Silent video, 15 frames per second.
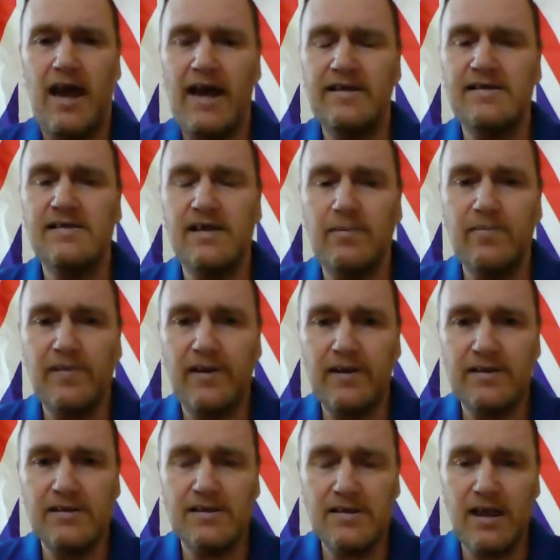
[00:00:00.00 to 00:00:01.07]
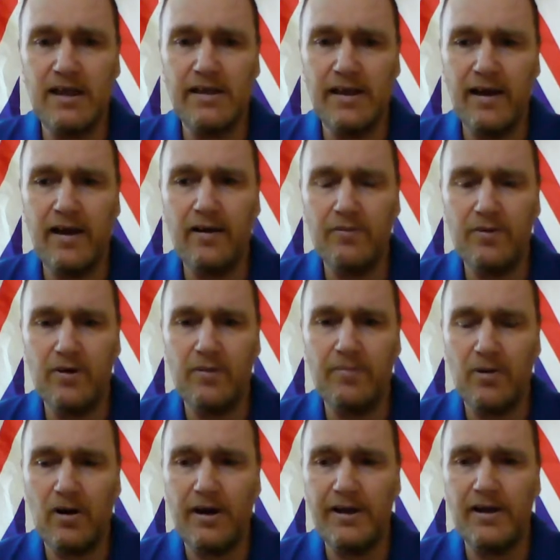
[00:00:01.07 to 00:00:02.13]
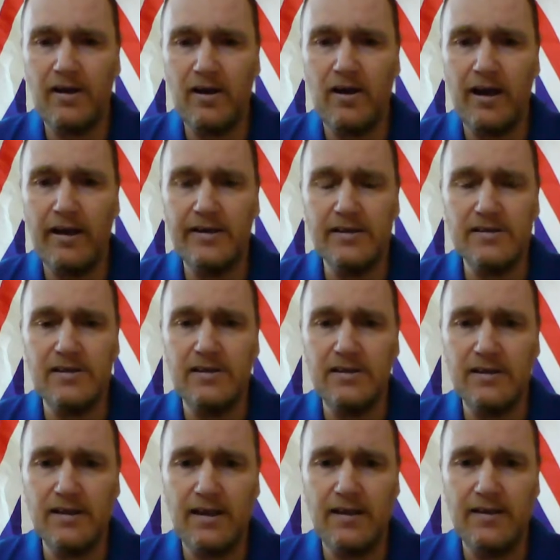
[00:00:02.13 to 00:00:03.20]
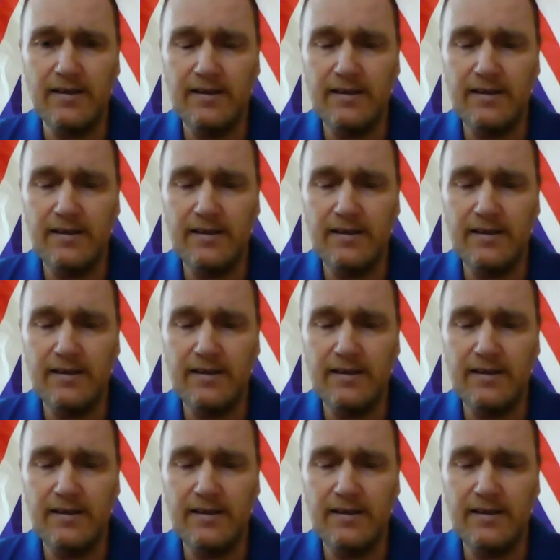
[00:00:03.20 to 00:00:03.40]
adds something to say, yeah, we're a pride of lions, and